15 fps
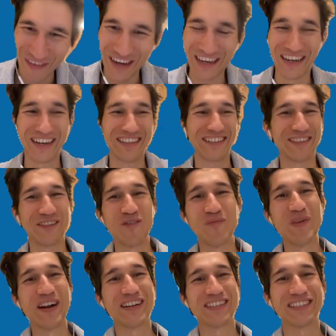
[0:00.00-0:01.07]
my god, so
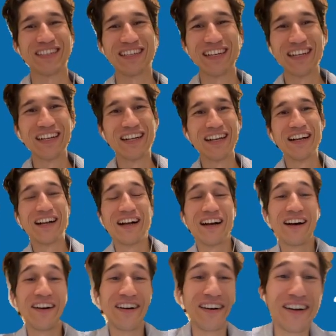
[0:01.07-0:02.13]
embarrassing.
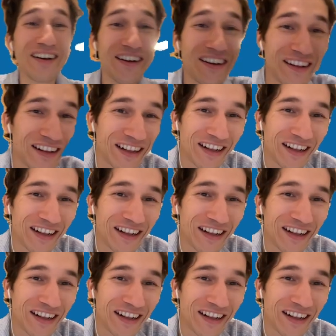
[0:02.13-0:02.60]
Uh,